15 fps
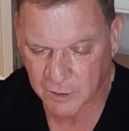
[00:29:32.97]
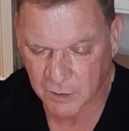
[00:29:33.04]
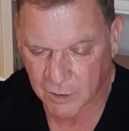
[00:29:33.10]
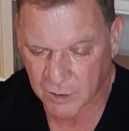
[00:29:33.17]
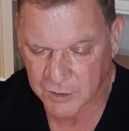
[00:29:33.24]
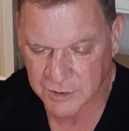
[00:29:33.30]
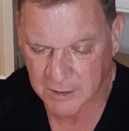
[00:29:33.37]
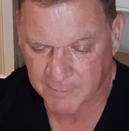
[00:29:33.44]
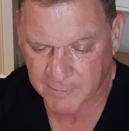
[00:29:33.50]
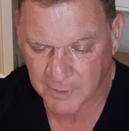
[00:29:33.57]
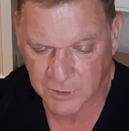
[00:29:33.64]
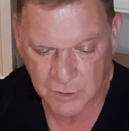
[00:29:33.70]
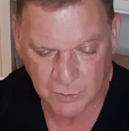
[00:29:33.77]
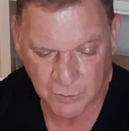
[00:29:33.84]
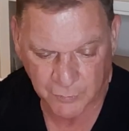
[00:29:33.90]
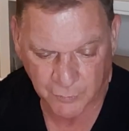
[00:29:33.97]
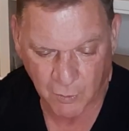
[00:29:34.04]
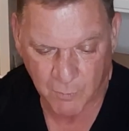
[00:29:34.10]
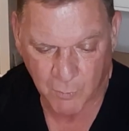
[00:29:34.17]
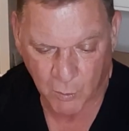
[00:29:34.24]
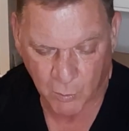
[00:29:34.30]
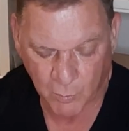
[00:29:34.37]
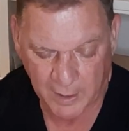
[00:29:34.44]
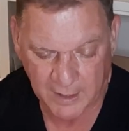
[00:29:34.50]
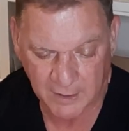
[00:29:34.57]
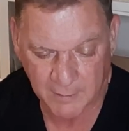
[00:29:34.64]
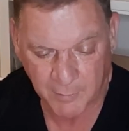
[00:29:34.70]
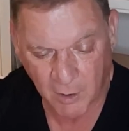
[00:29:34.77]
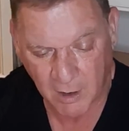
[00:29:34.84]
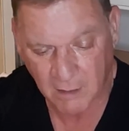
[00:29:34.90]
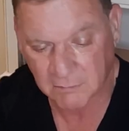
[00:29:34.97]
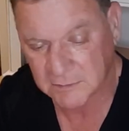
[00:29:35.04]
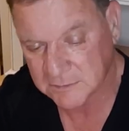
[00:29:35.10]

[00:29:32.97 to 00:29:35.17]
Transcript: encourage them to throw more weight on the bar.